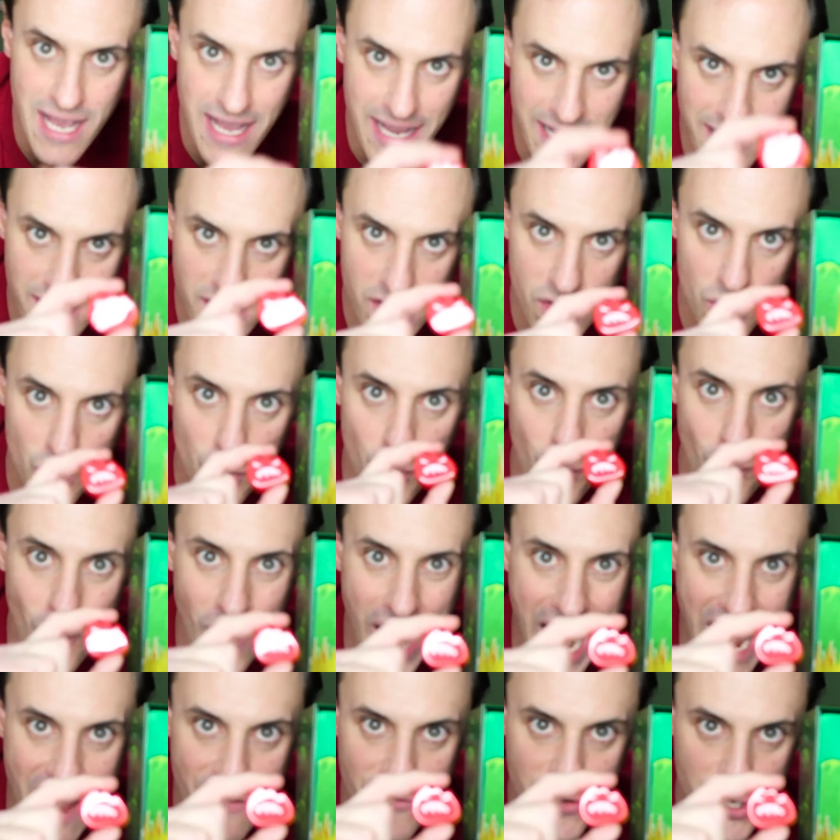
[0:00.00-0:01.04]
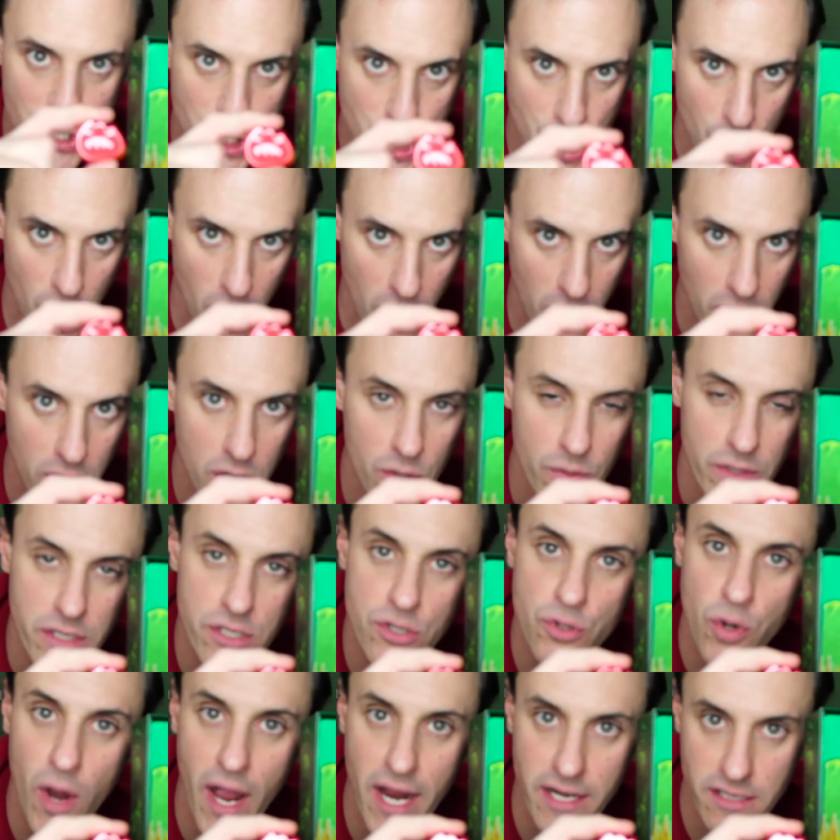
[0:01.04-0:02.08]
is the Ravager, who is
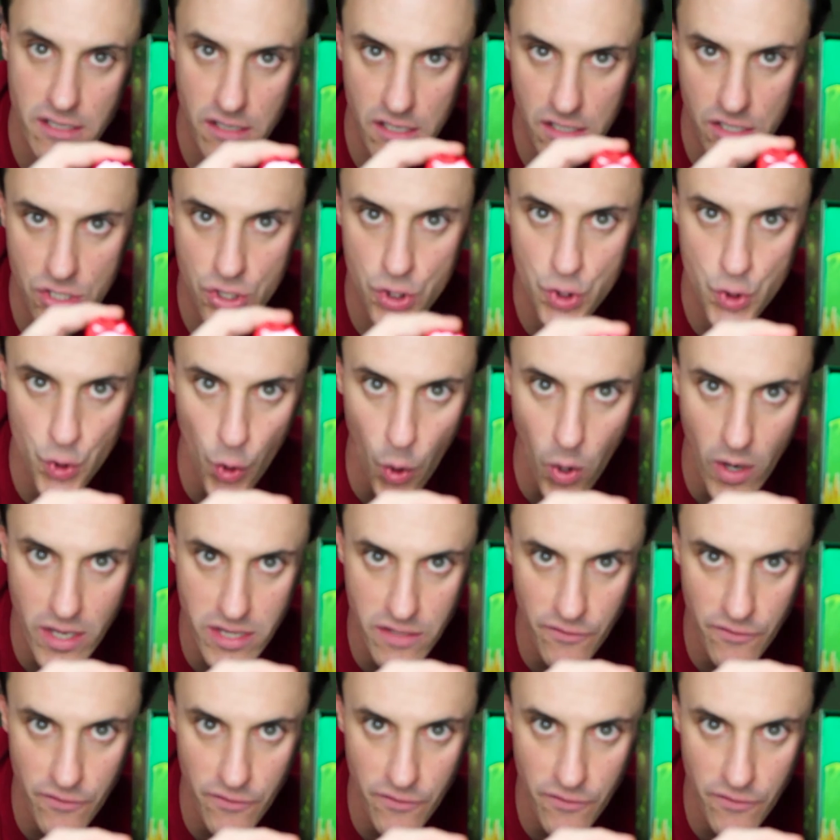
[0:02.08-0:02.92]
trying to destroy the